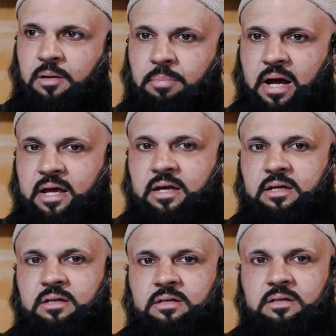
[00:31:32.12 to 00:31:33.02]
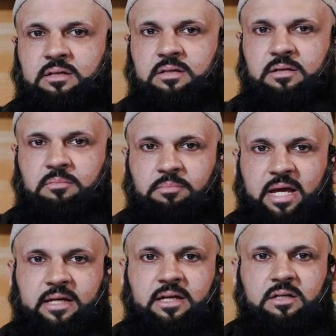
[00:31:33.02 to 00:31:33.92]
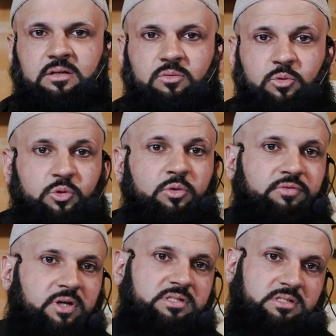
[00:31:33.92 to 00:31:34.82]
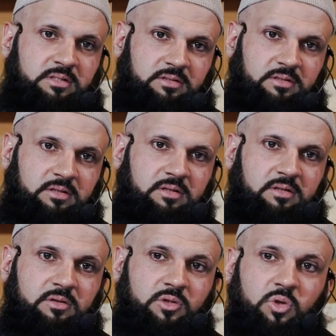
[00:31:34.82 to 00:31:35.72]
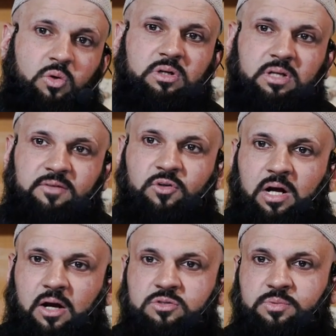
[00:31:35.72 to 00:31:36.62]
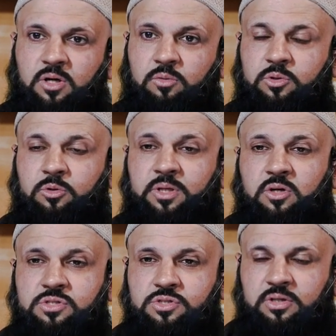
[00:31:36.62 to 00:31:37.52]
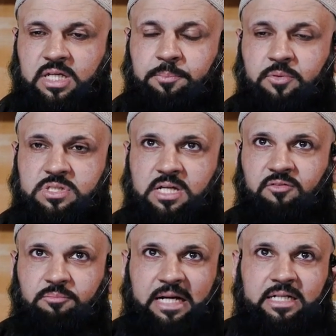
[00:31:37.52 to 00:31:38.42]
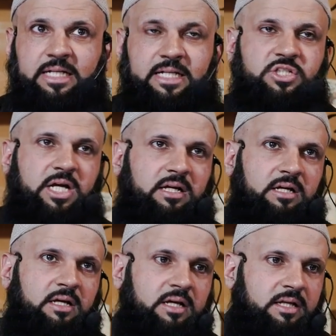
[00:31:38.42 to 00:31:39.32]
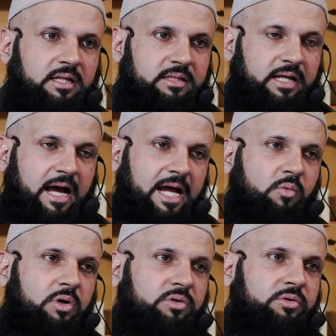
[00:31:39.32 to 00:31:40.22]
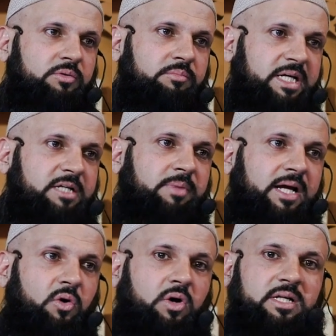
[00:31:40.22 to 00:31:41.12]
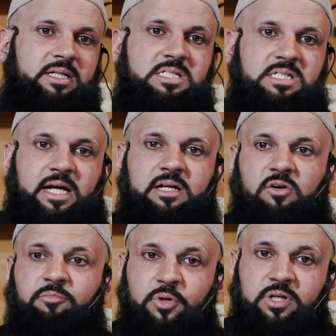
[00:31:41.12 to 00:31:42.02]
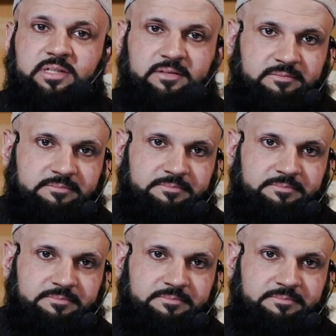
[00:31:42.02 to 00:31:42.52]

by making wudu first. Don't leave your house without wudu because you should keep yourself mentally in check that I want to meet my Lord in a state of purity.